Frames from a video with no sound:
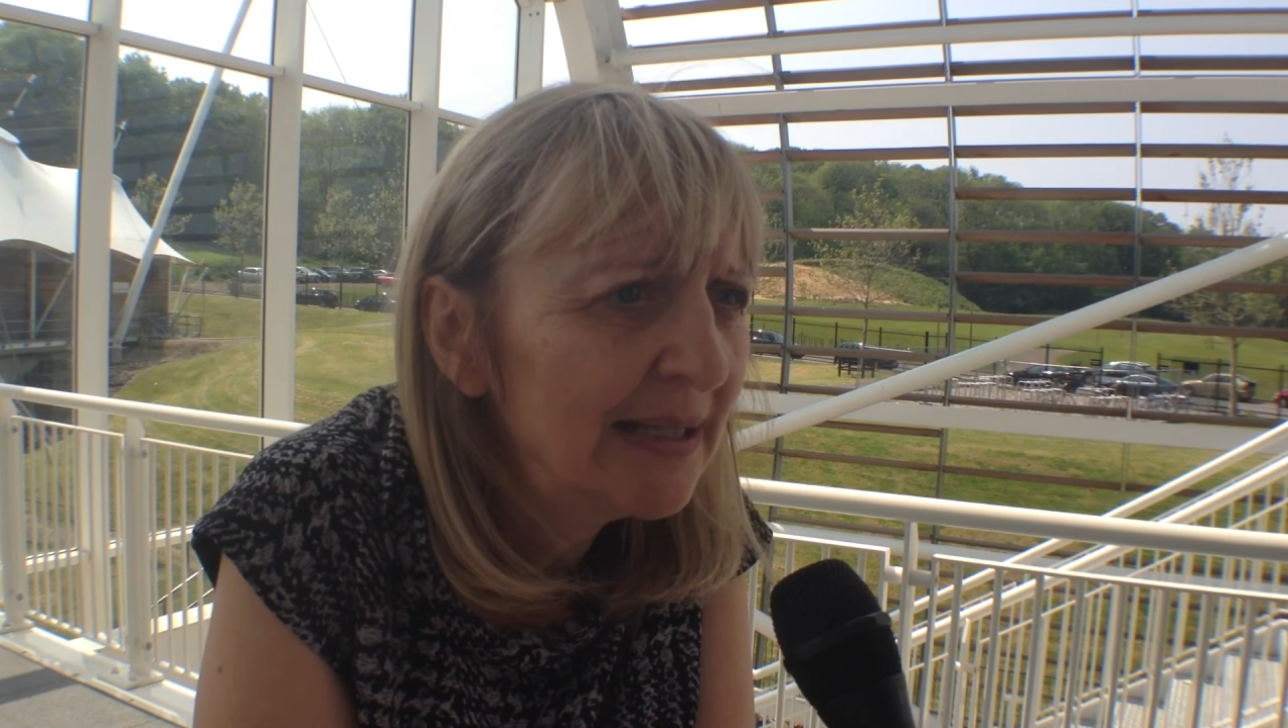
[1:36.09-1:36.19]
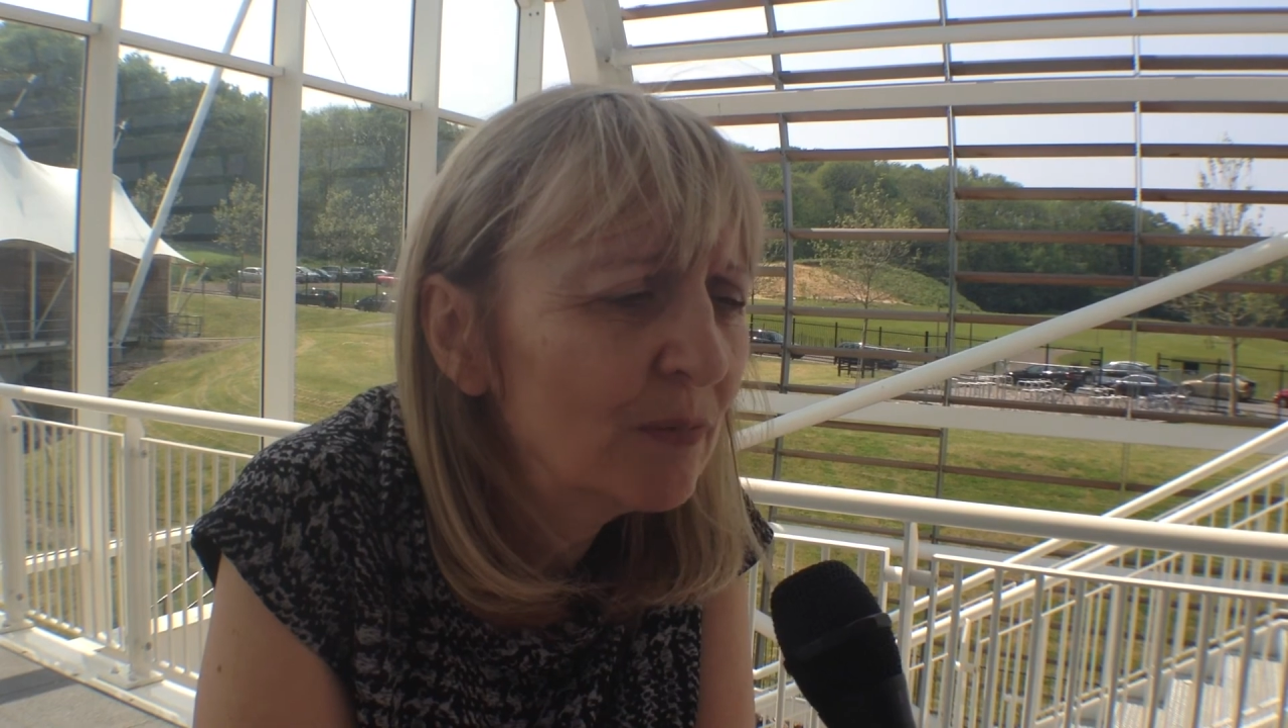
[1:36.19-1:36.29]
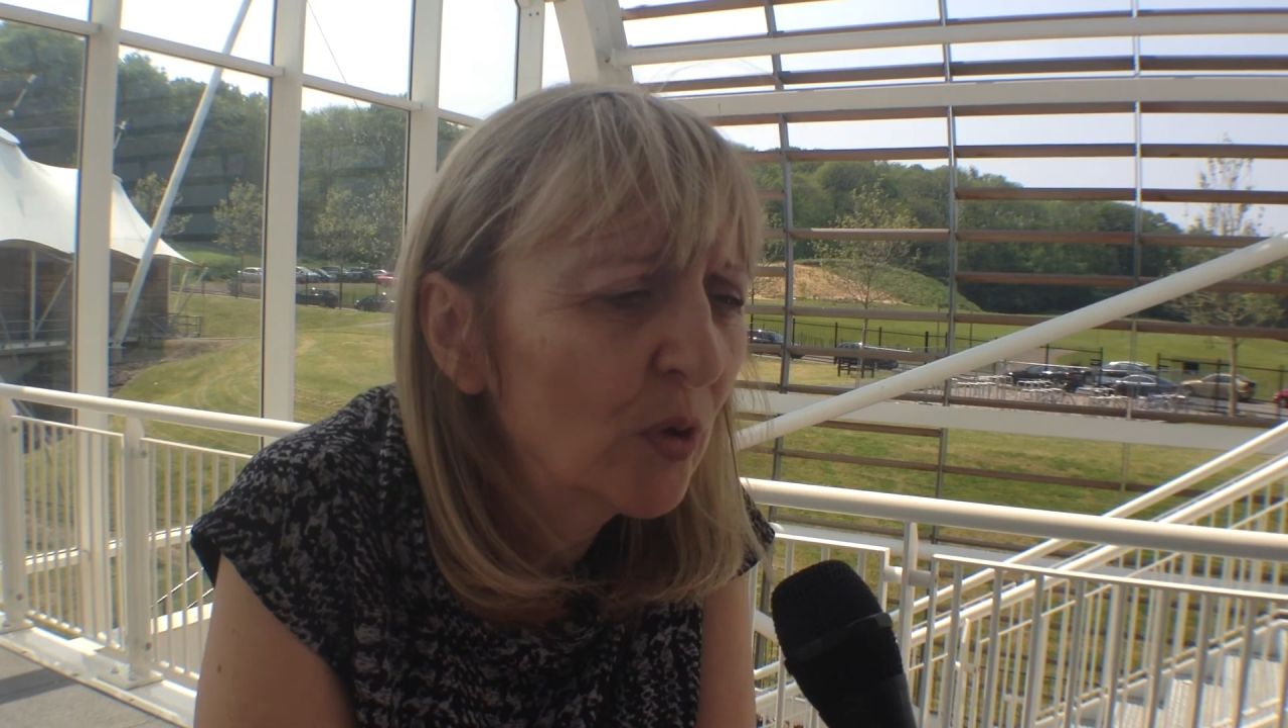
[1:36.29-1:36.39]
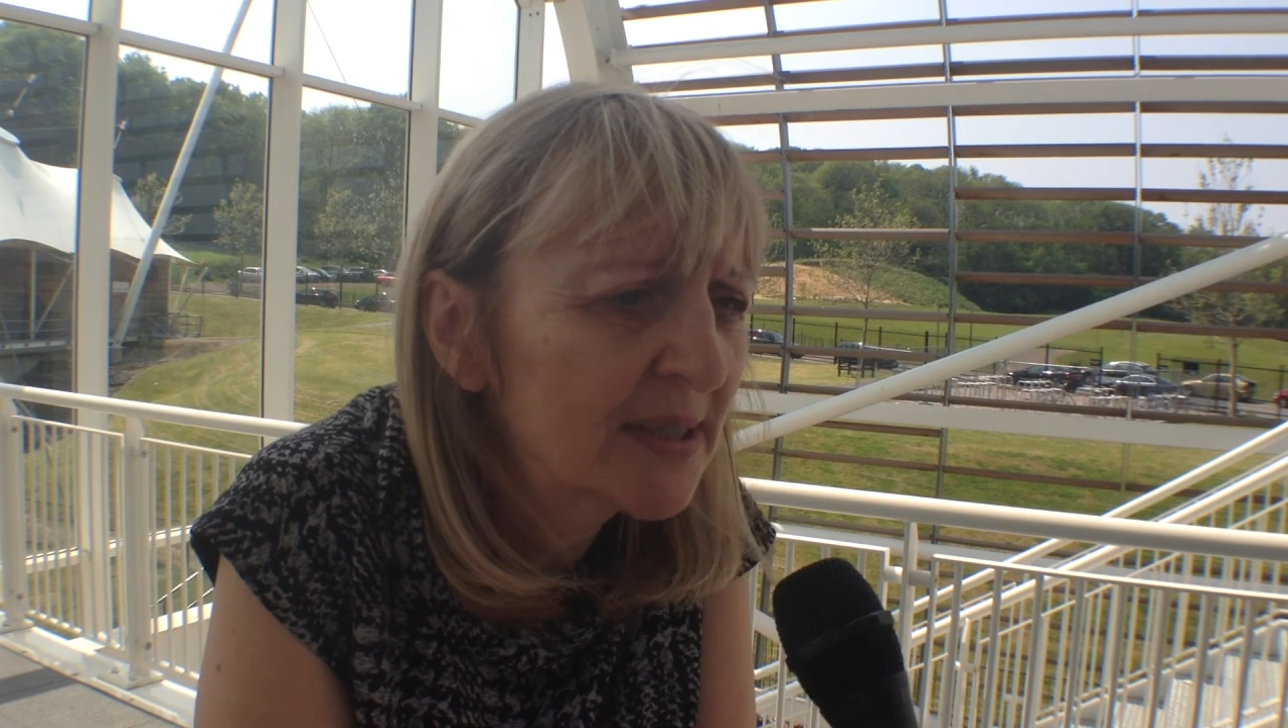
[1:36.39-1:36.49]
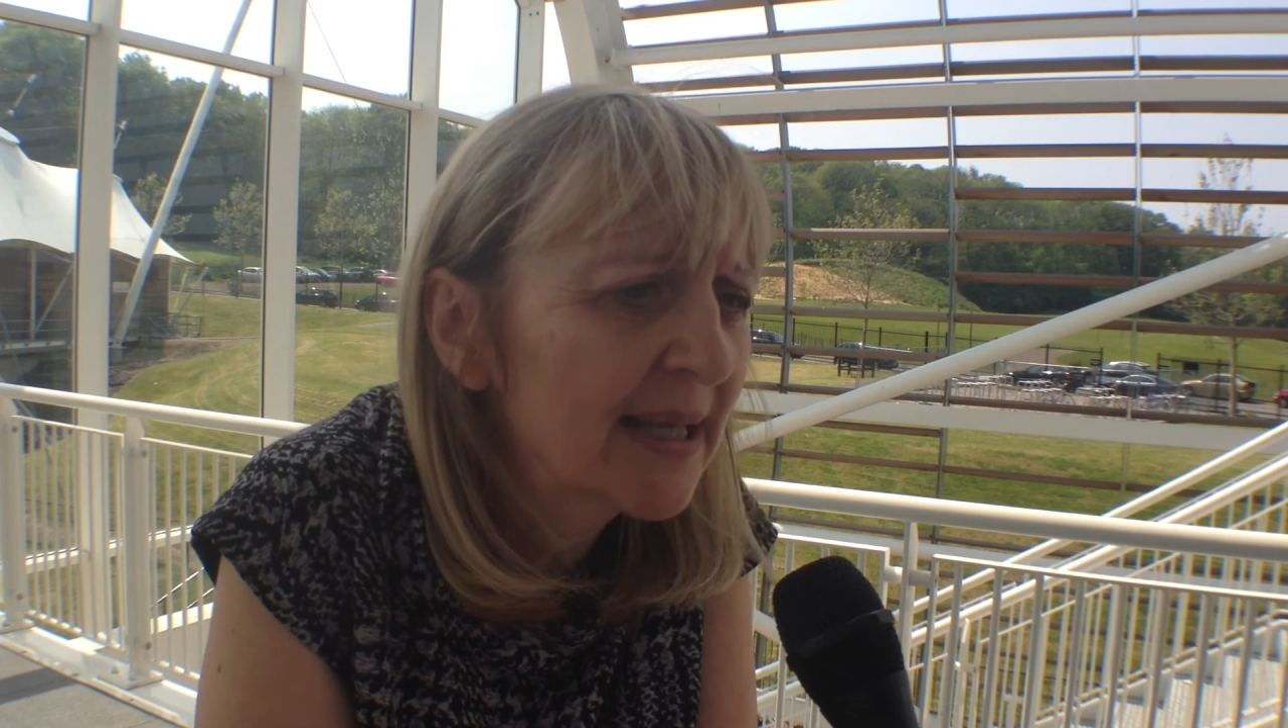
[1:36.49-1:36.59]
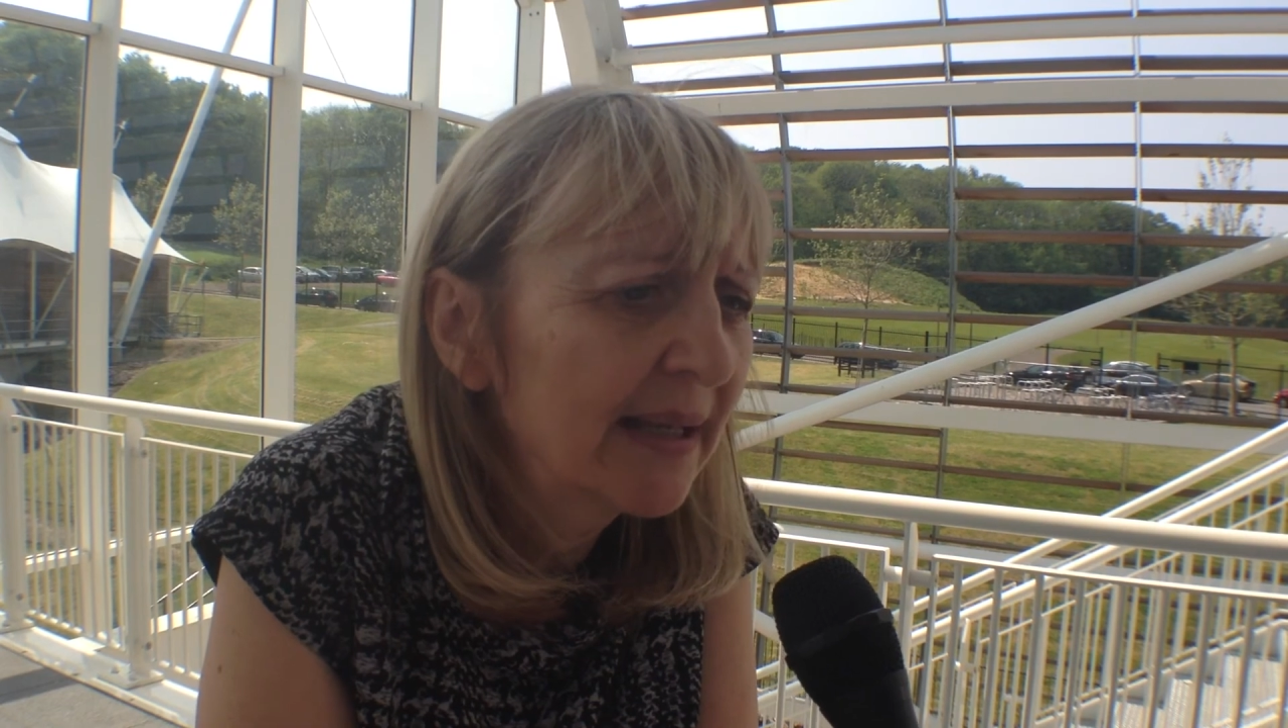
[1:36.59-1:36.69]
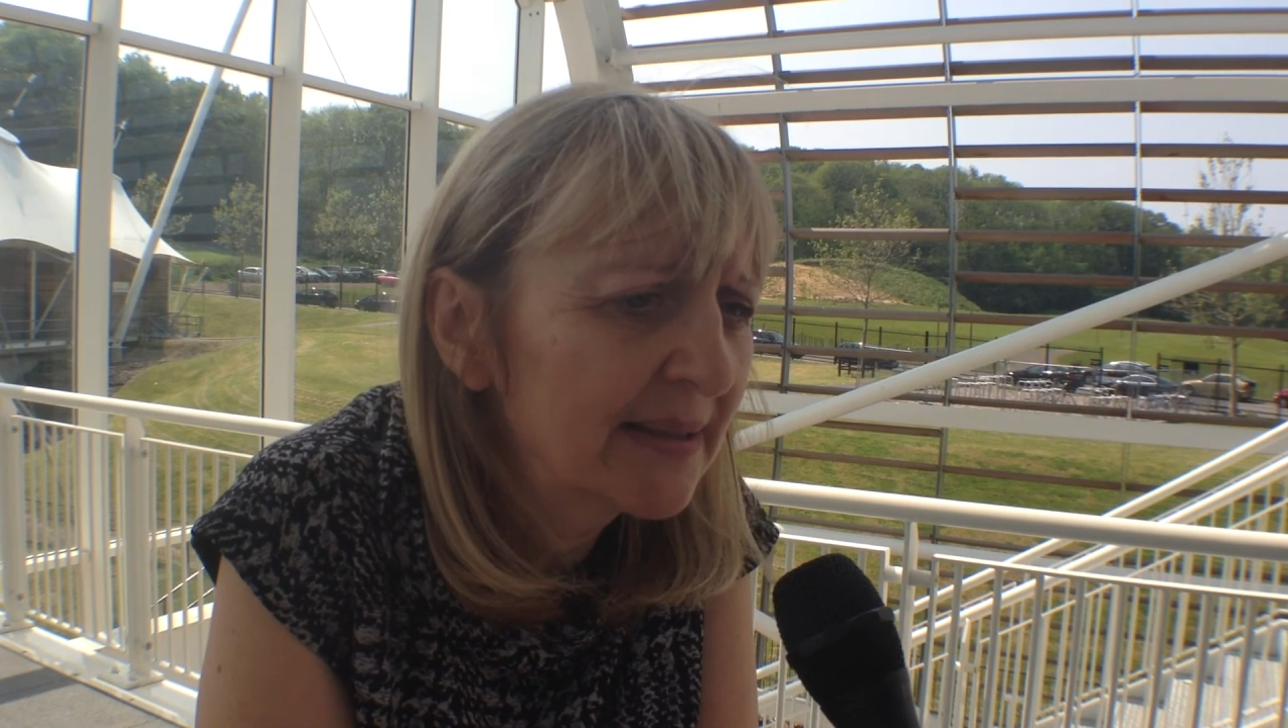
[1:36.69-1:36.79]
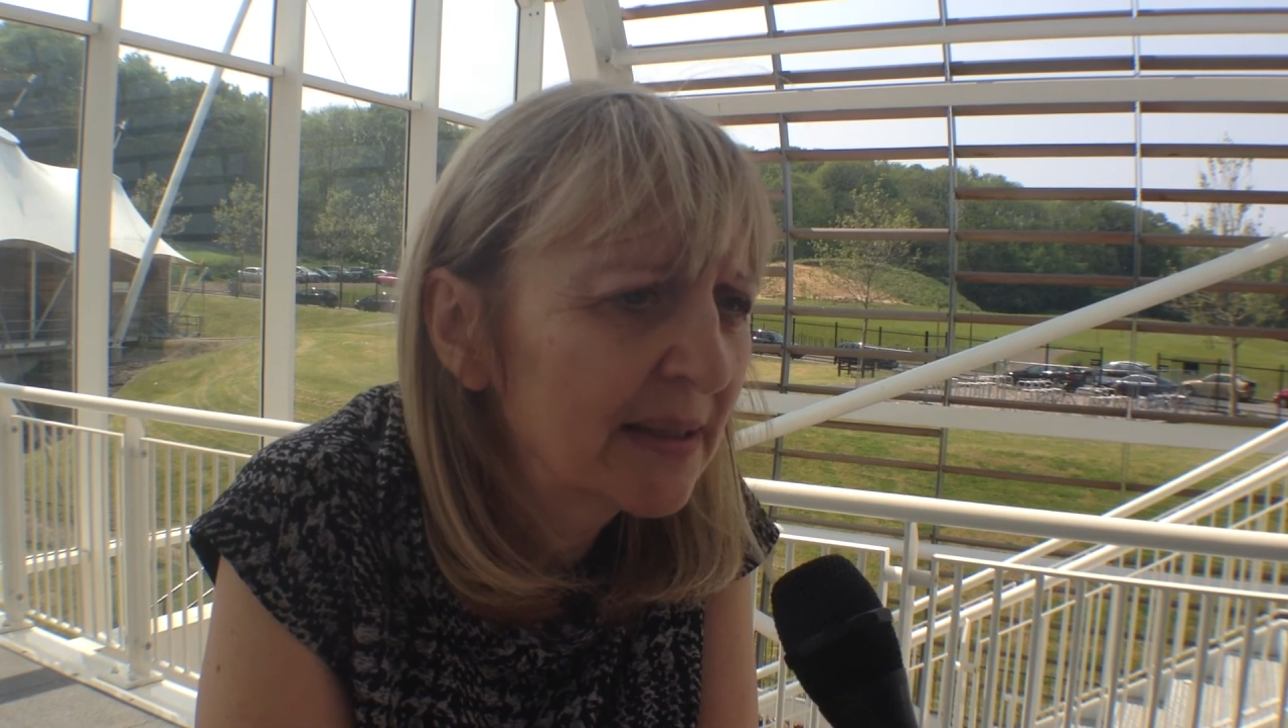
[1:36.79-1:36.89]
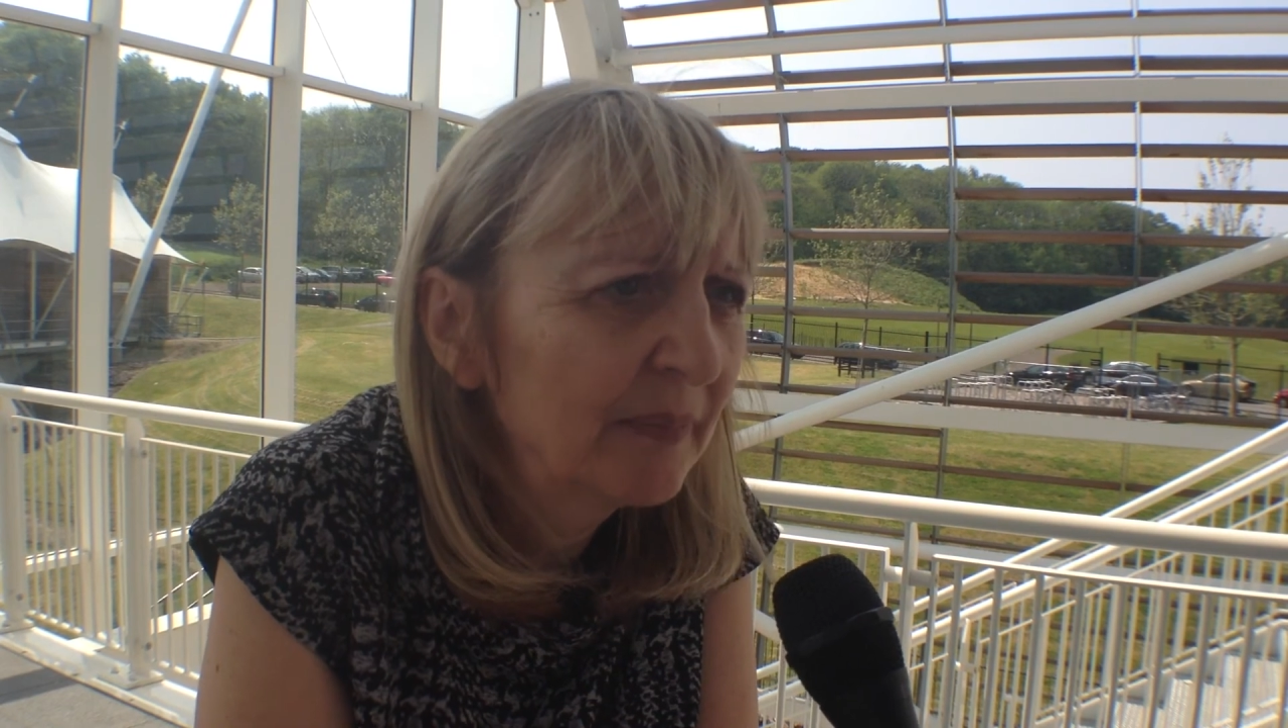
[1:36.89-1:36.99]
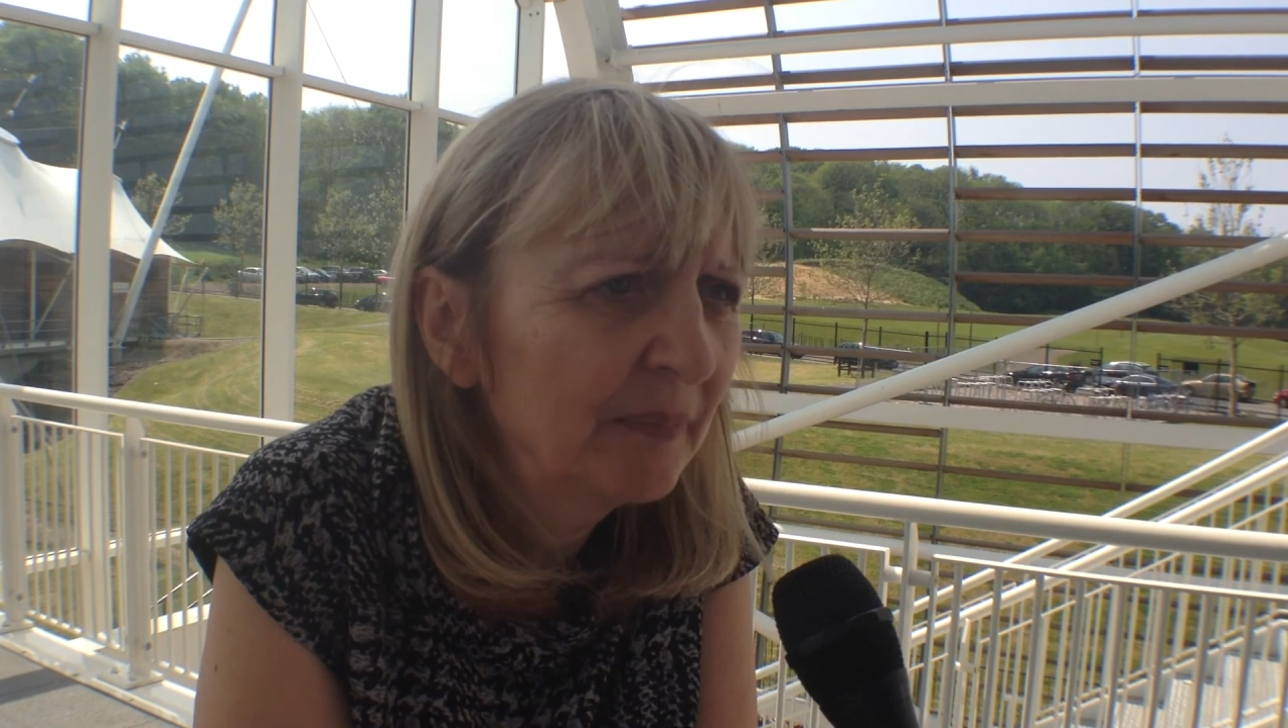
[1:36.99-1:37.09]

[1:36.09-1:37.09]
it once had.